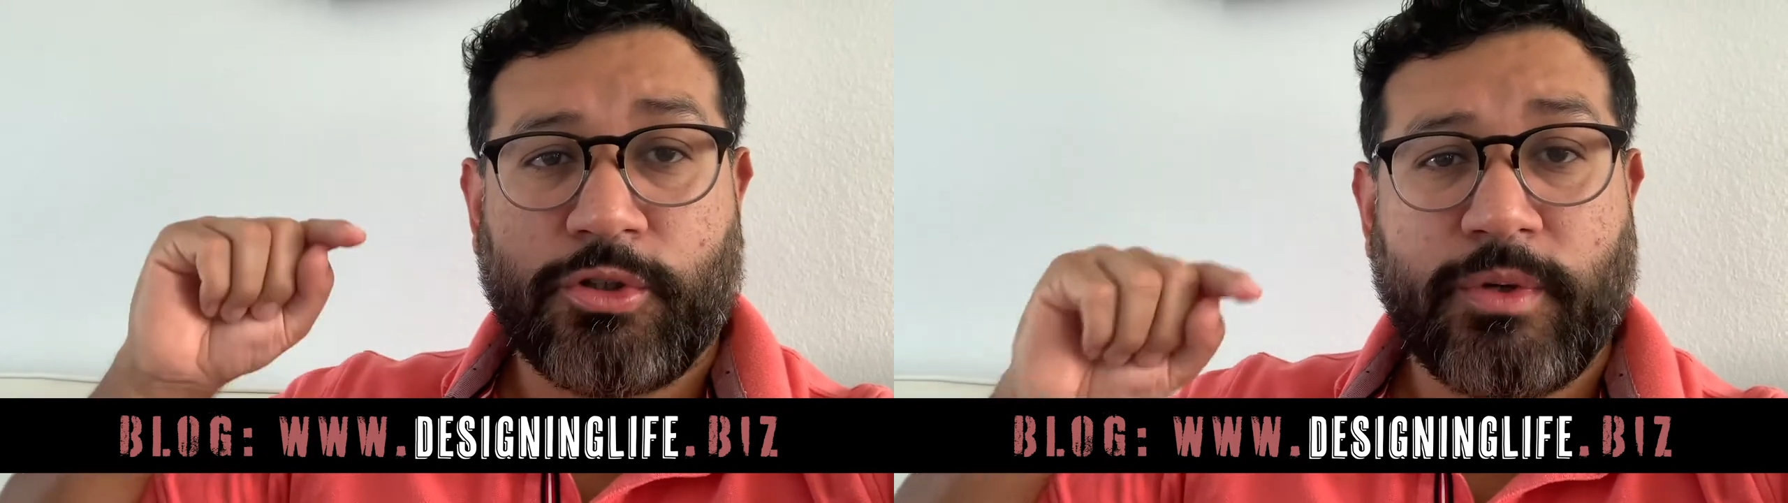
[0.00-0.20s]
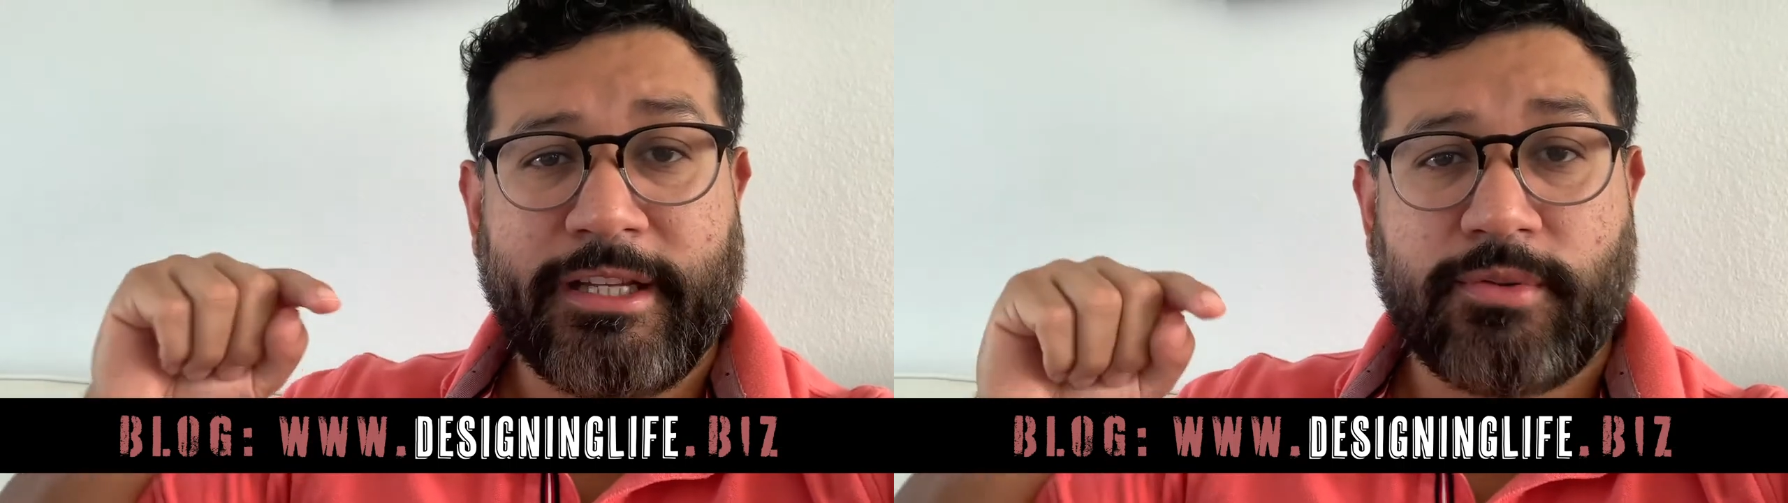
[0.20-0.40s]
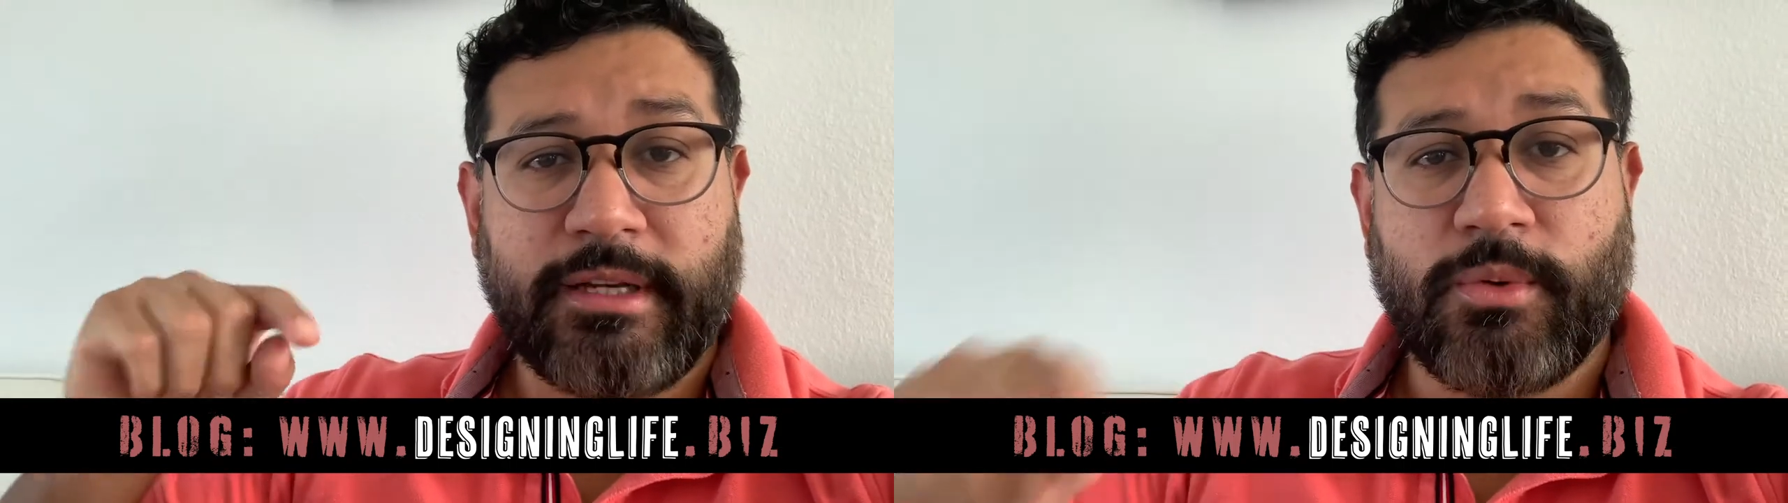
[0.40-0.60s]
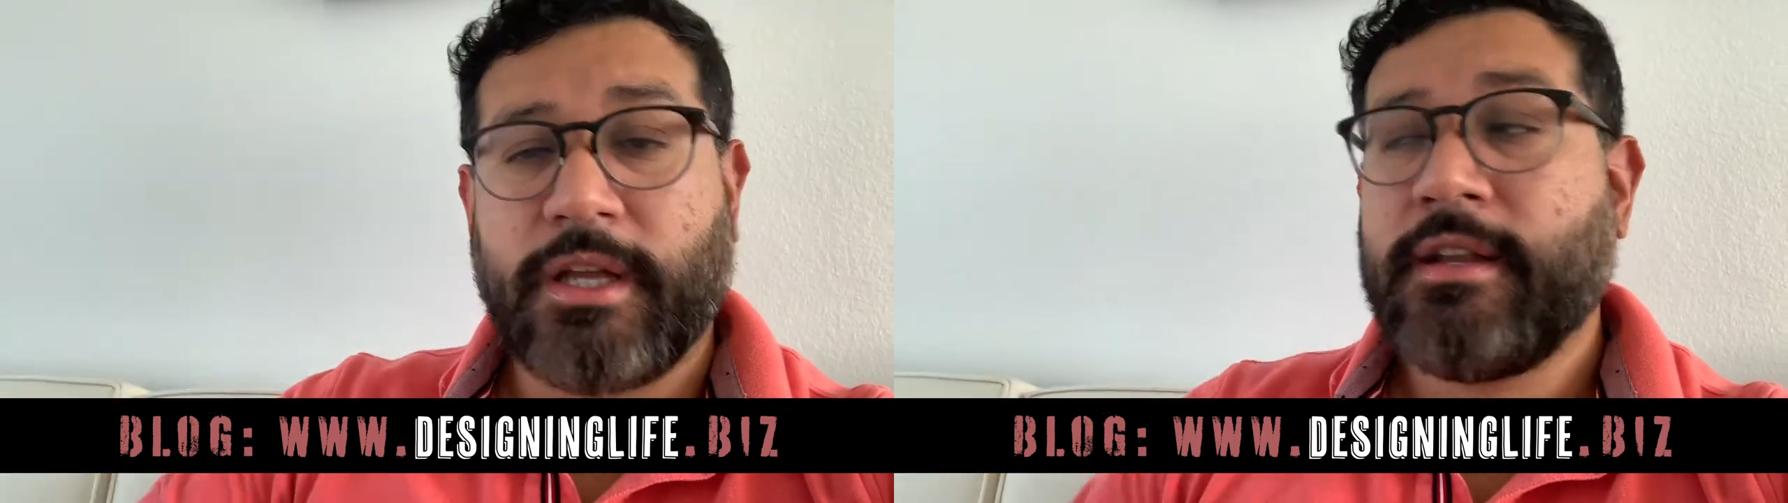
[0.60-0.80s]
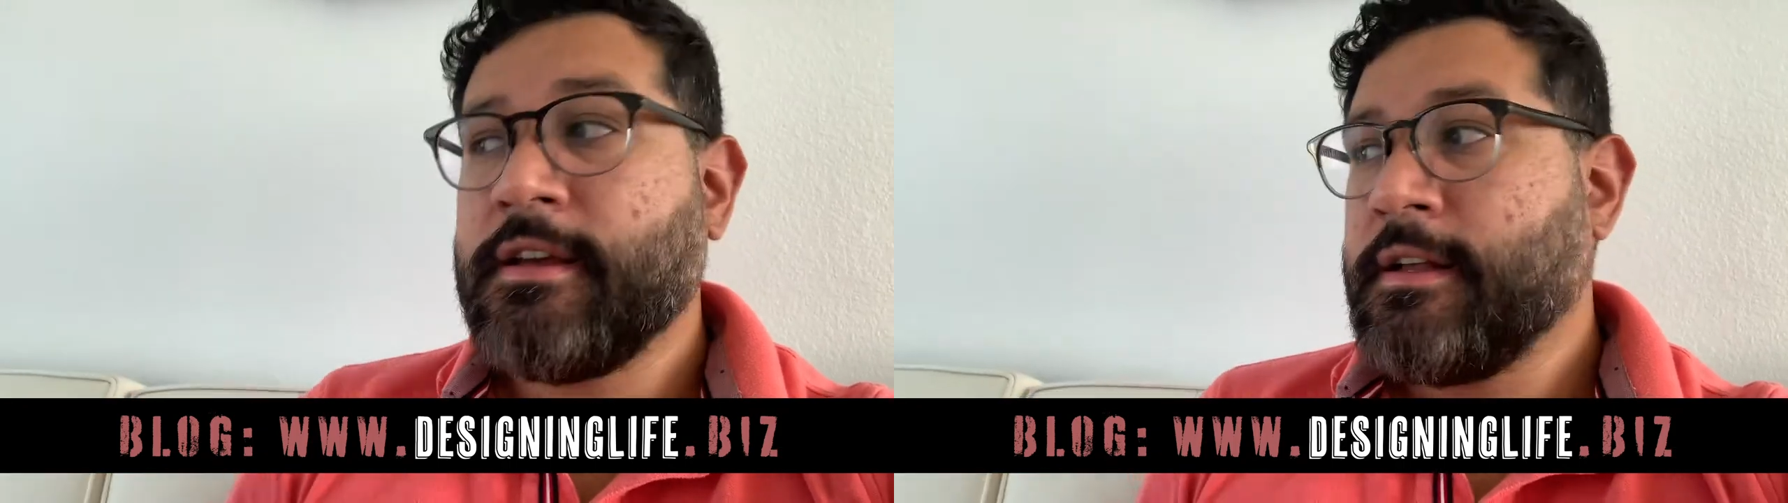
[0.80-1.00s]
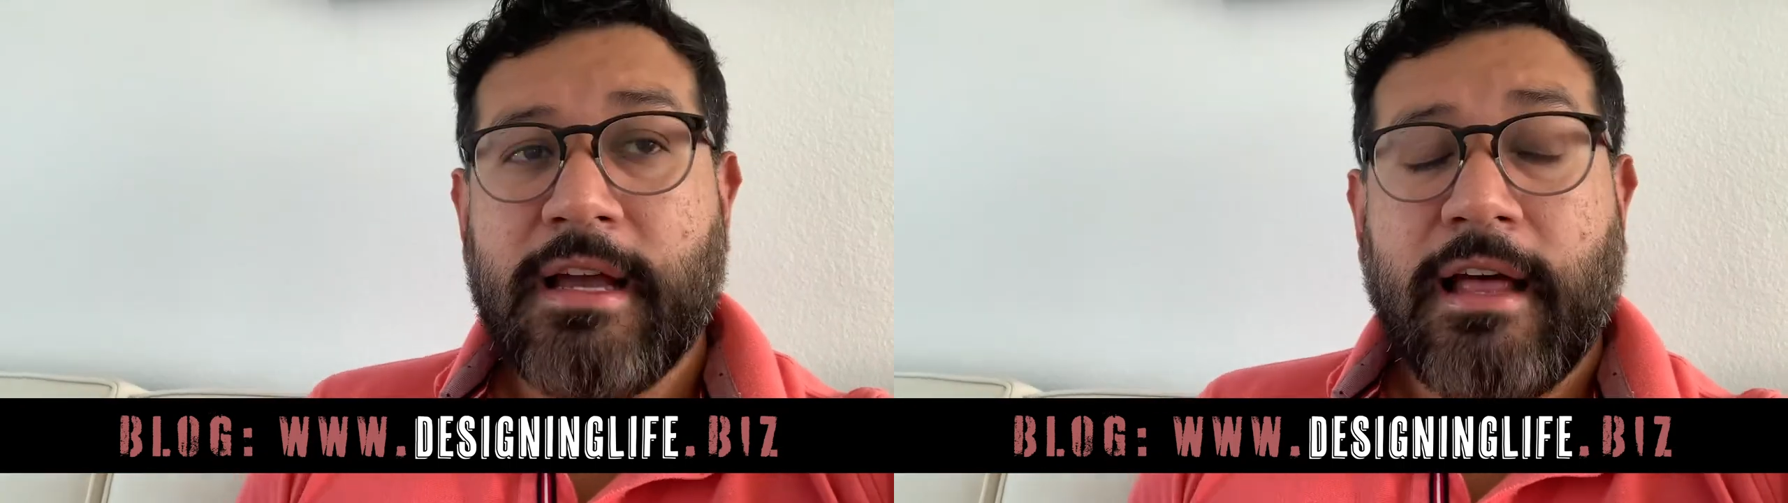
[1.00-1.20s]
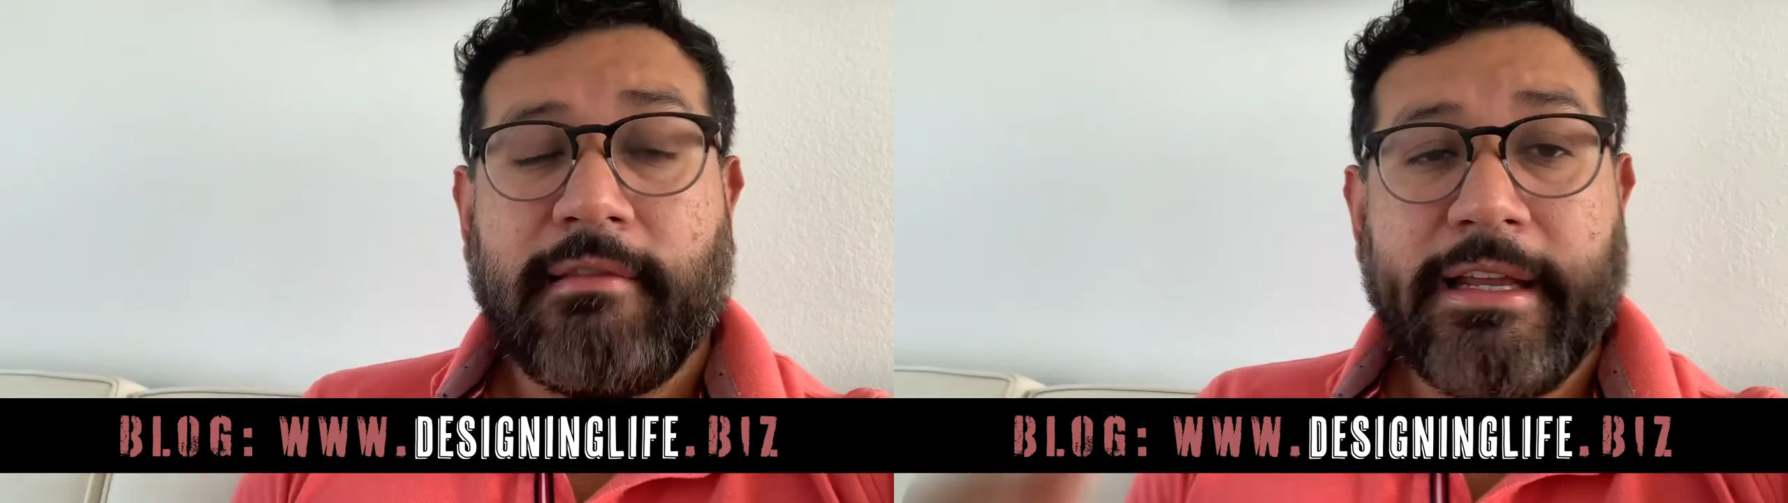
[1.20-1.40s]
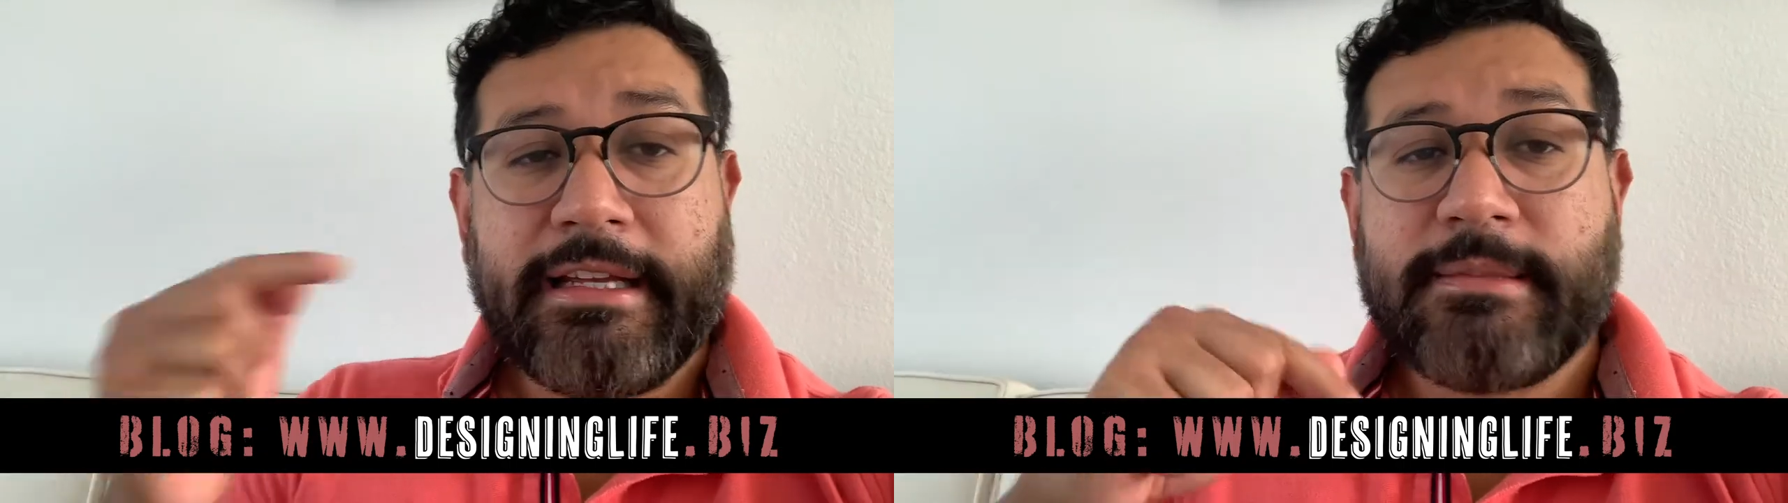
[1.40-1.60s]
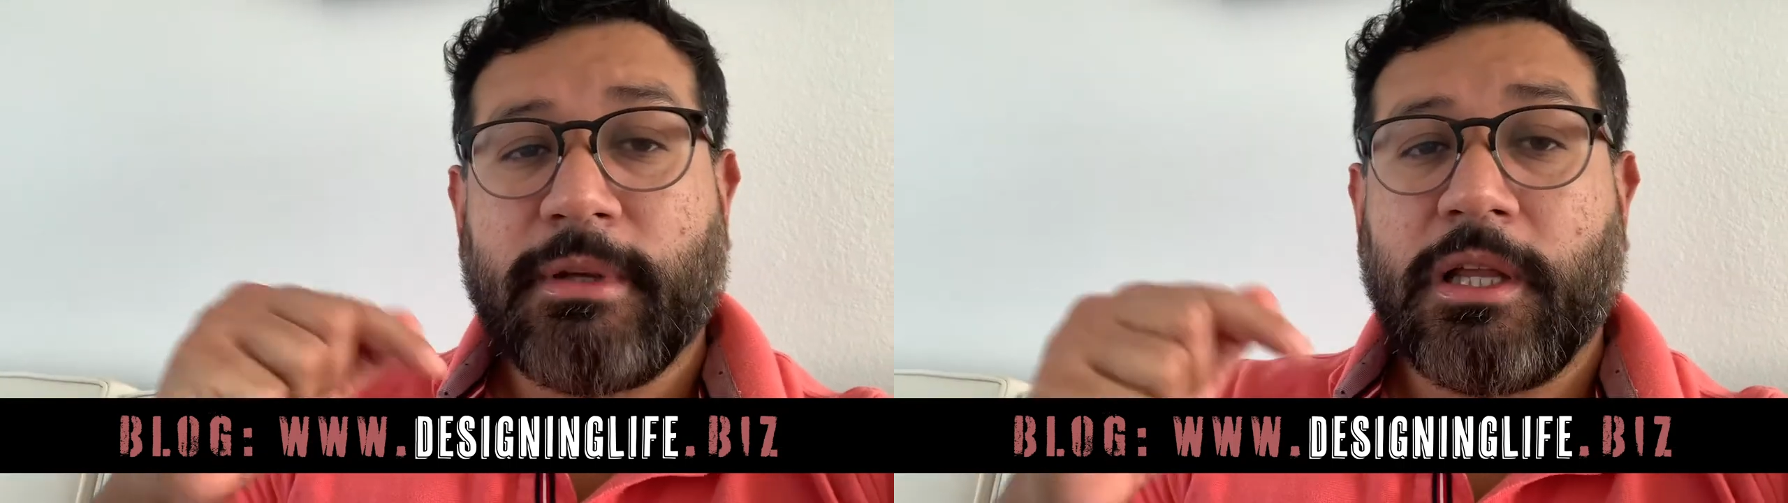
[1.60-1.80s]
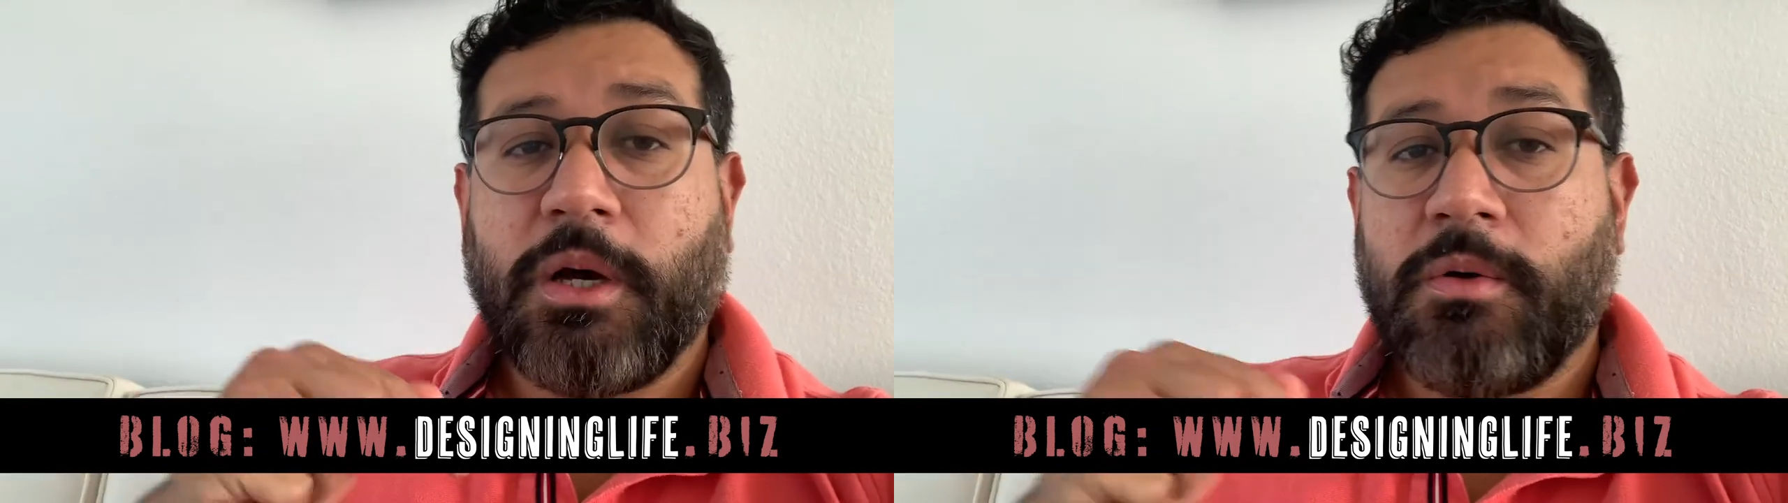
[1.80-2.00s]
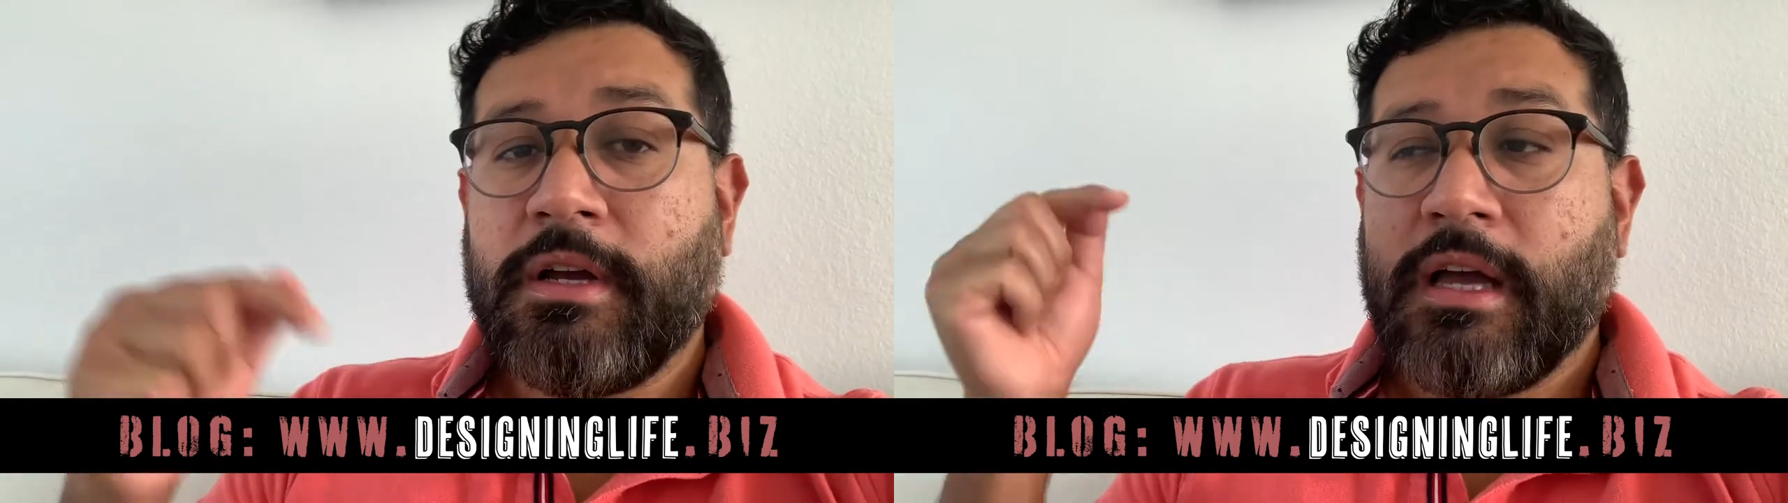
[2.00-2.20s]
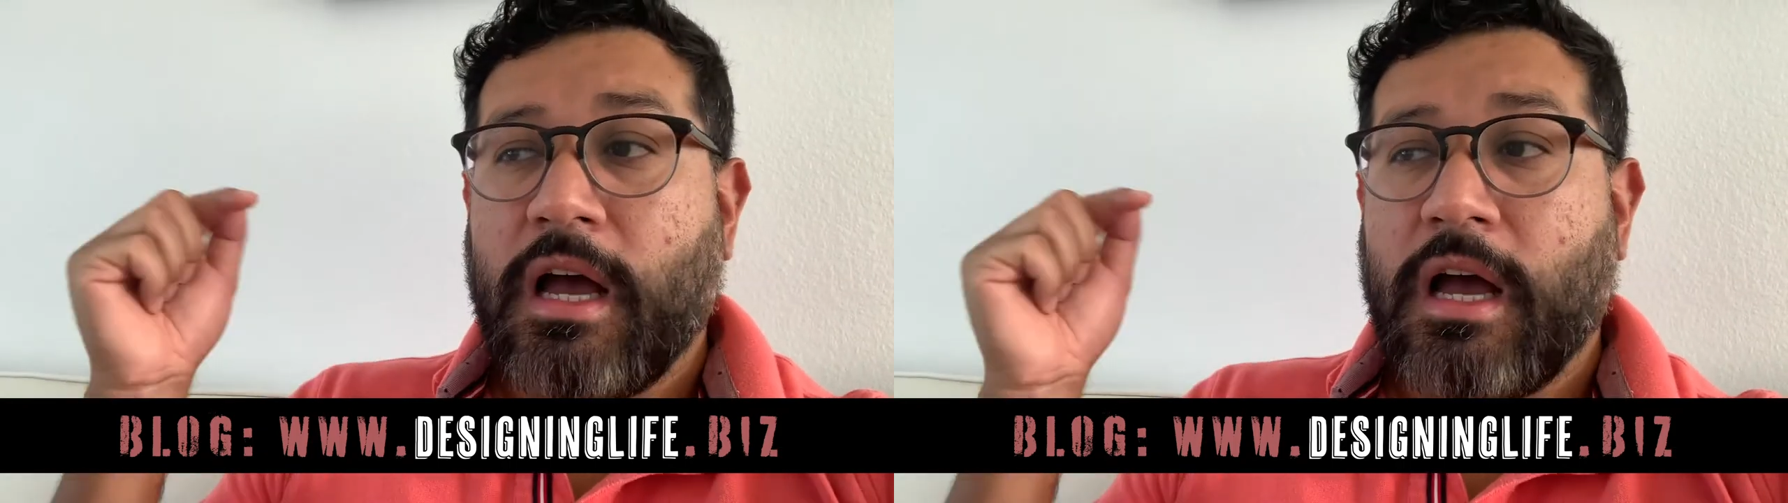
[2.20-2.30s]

2021. Link is below.